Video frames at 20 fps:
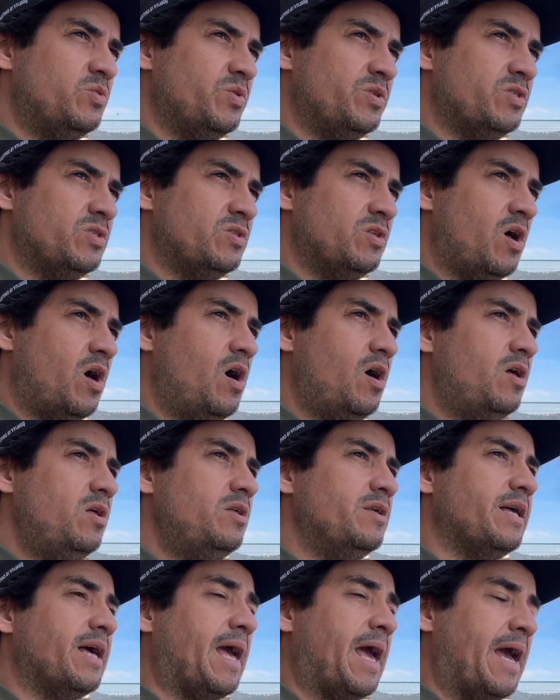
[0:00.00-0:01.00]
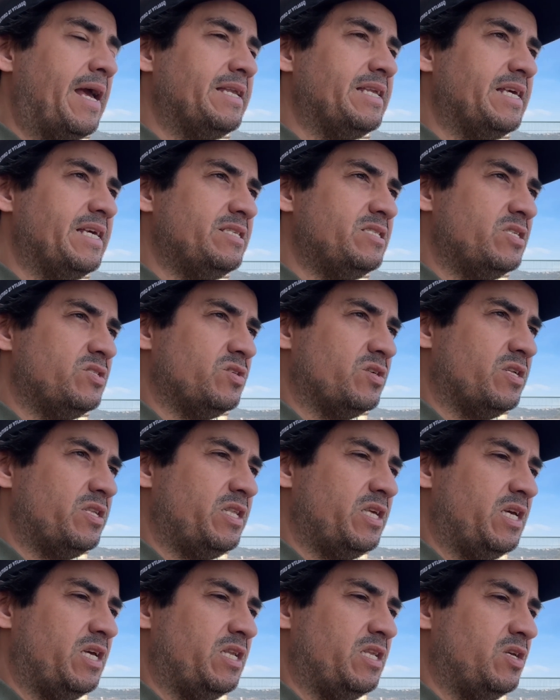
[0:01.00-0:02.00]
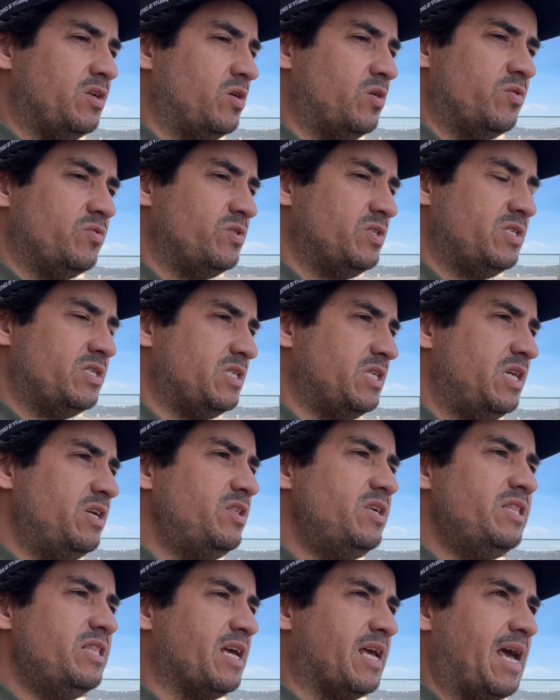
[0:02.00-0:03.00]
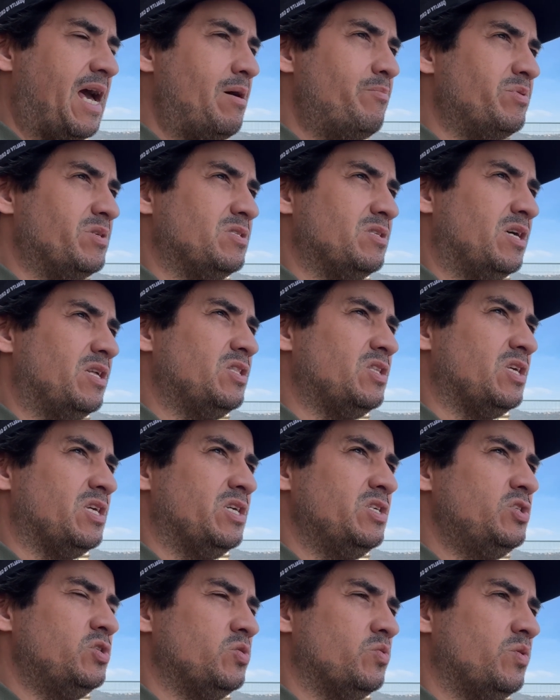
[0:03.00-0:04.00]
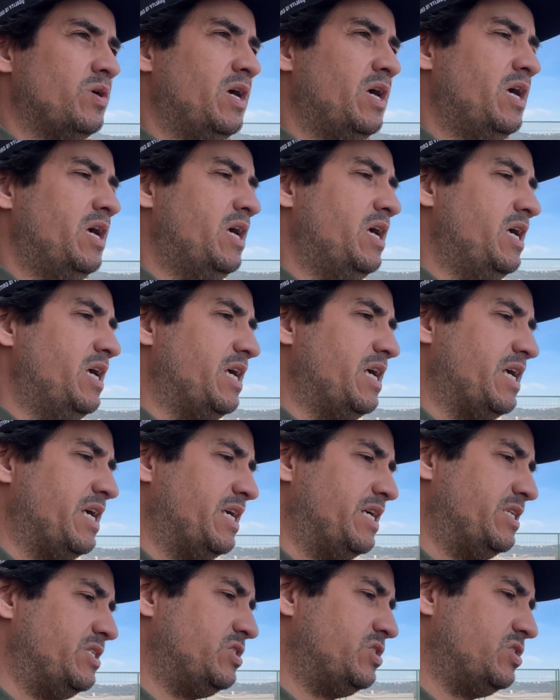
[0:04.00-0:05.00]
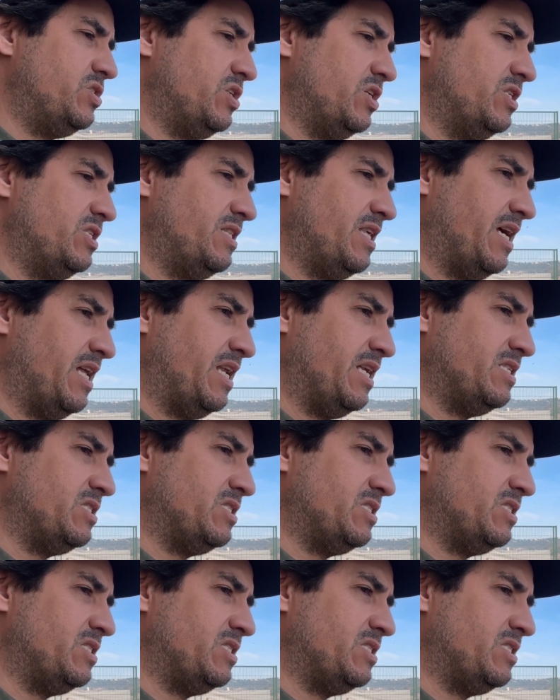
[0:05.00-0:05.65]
to install and easy to clean. Sealing the gap is not the issue. It's just that